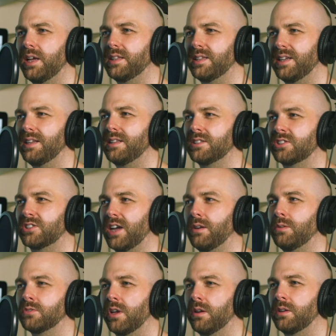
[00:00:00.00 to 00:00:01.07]
But, like, the English
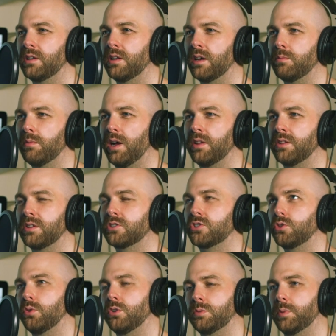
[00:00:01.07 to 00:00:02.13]
Channel's only, like... Well, the
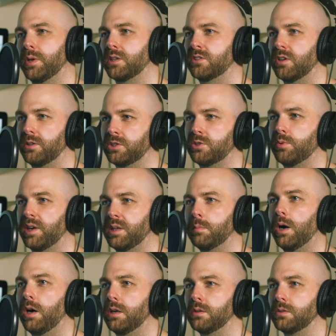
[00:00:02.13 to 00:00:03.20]
shortest bit, it's only 20
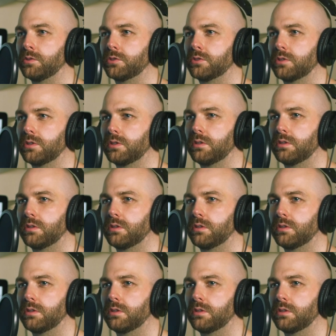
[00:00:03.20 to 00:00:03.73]
miles.